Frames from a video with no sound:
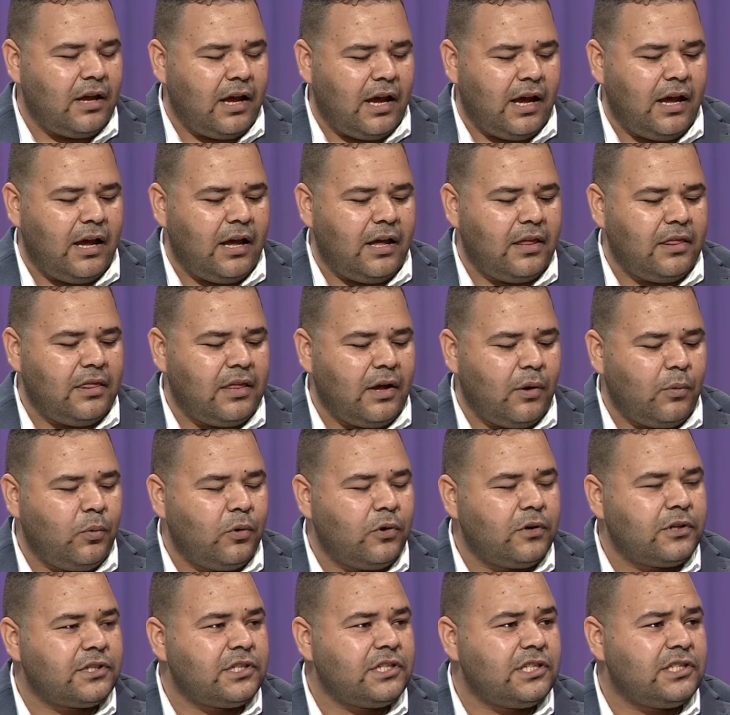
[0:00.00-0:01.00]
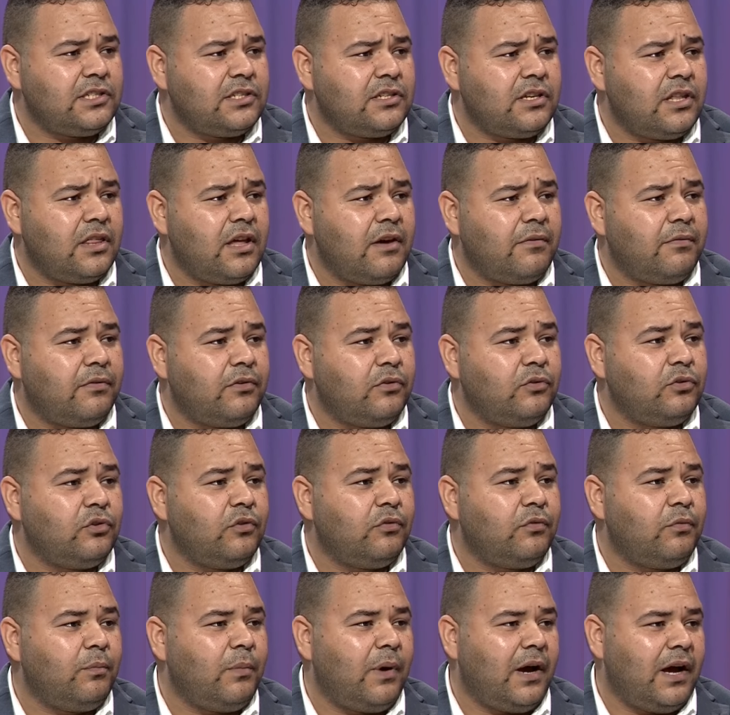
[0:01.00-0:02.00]
uh, the works is the fruit
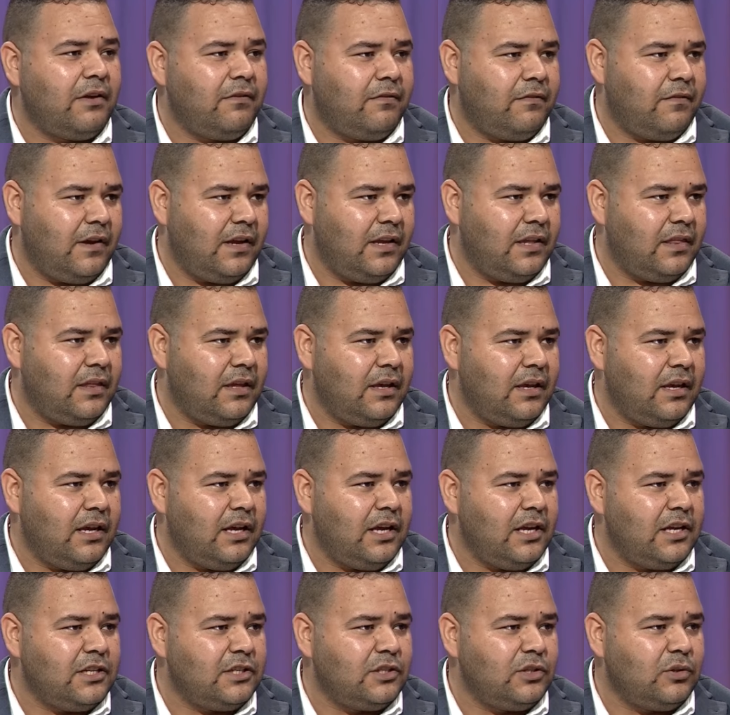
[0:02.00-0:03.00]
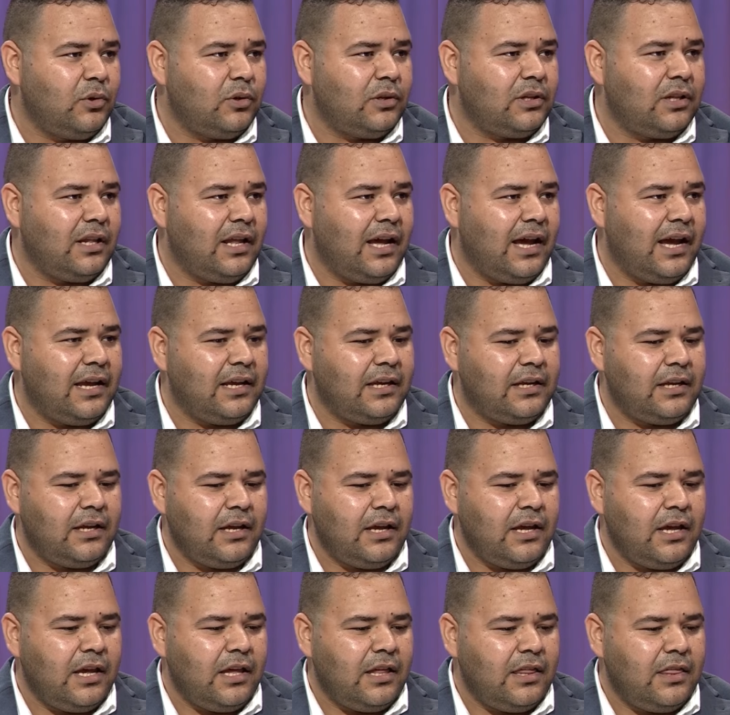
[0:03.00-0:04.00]
of my faith. Mm. It's not like
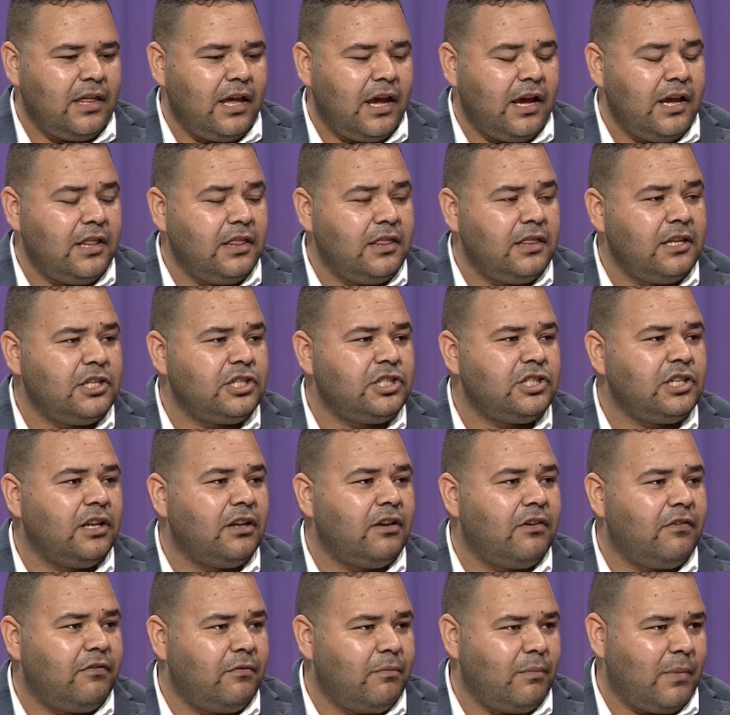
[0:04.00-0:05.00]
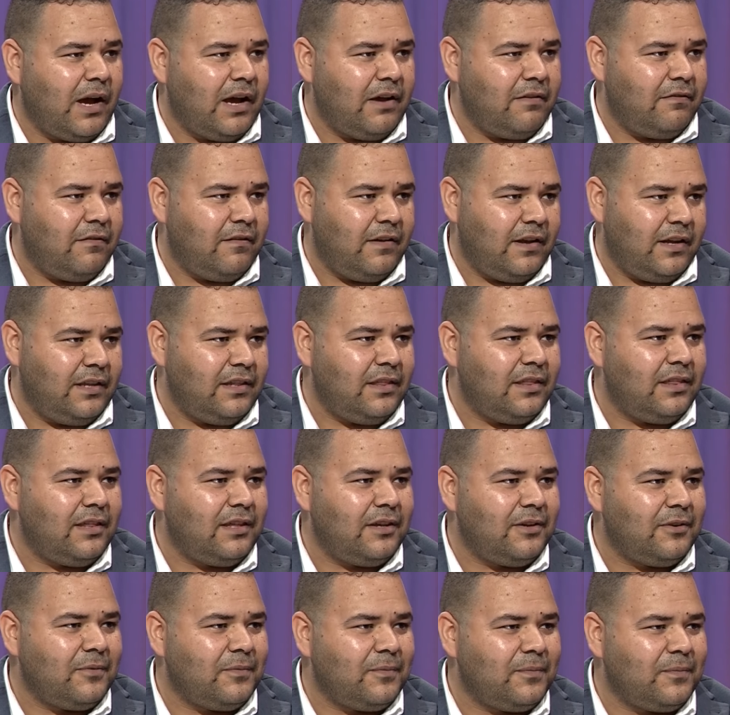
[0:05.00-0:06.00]
the initial of my faith.
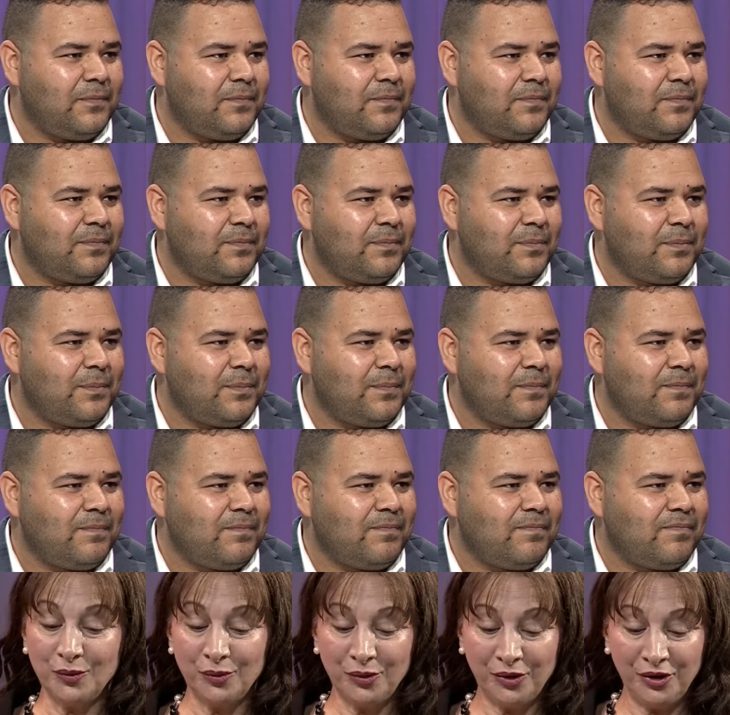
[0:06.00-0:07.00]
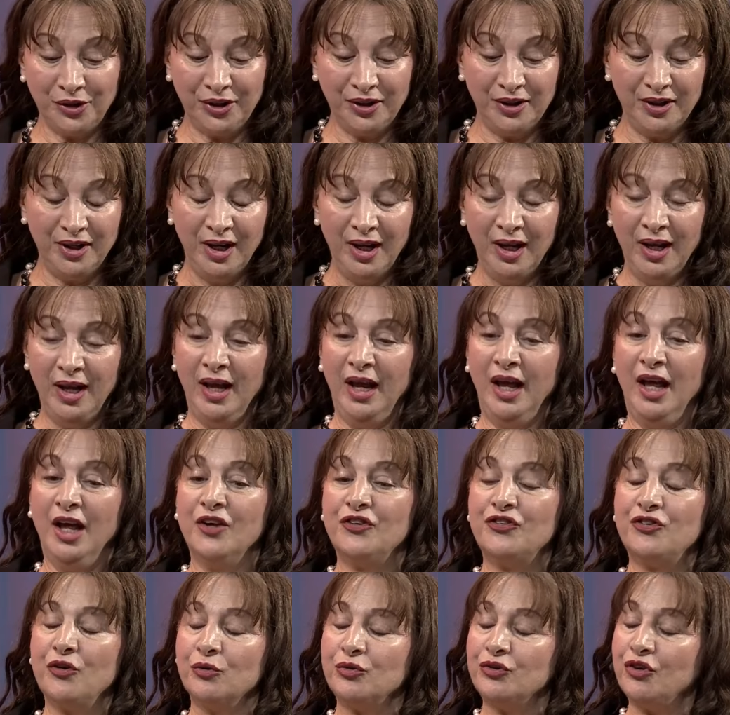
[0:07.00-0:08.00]
Mm. That's good.
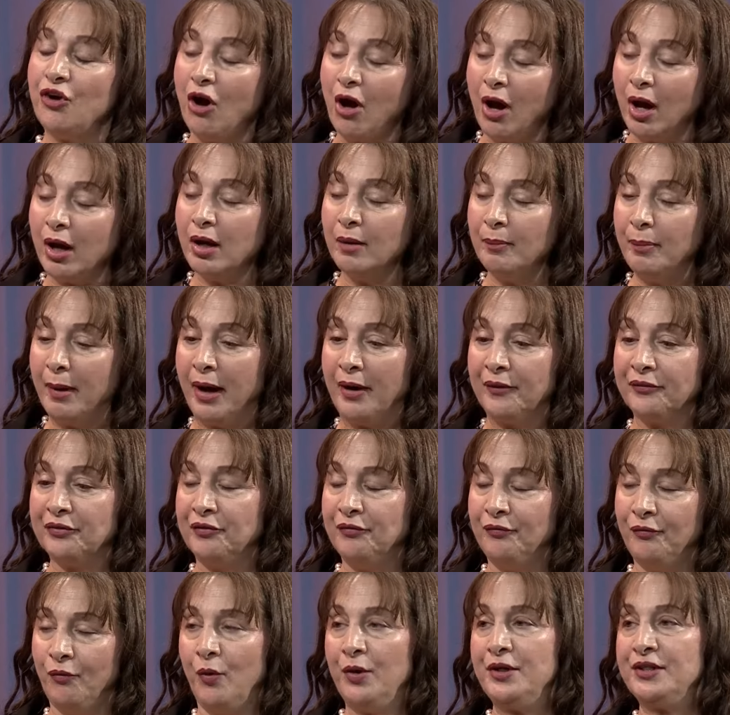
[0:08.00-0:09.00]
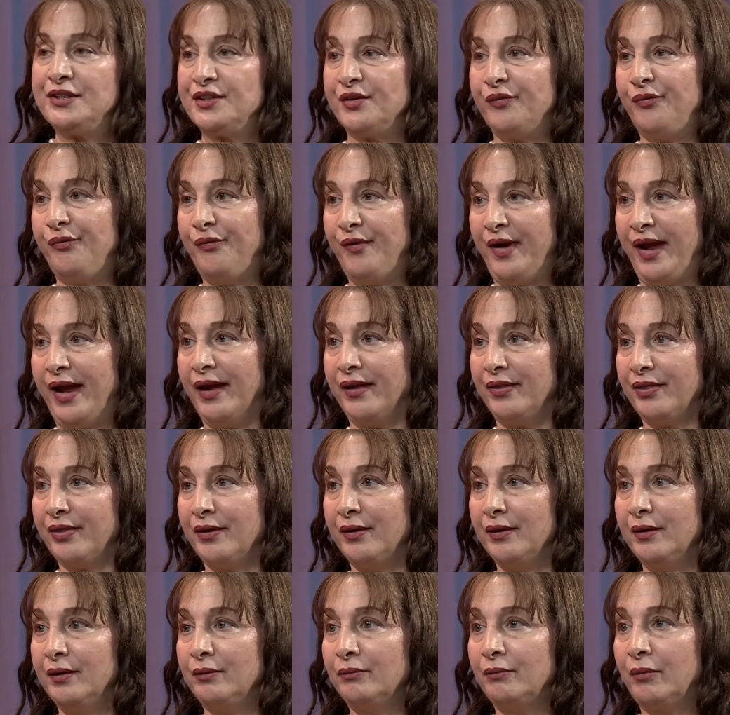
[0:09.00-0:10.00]
So talk about the Voice of
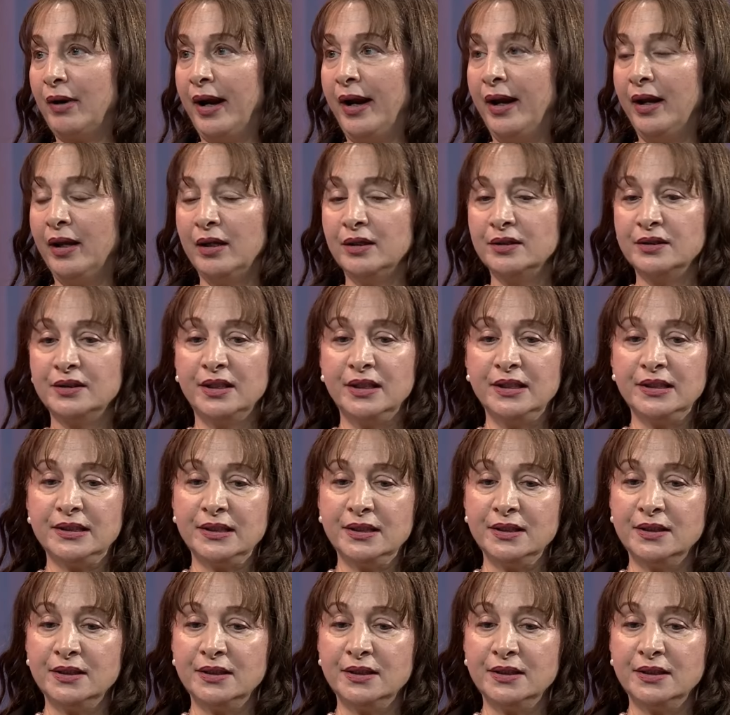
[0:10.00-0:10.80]
Faith, right? Because this